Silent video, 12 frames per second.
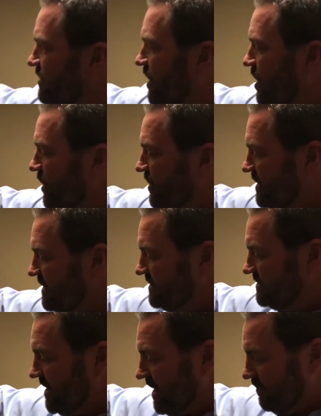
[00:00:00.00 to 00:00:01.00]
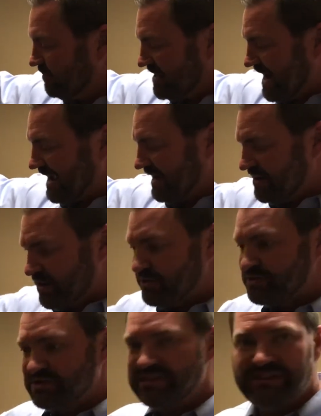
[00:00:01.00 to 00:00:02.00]
all these help
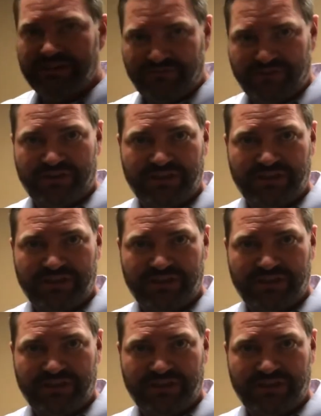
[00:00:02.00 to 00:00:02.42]
diagnose different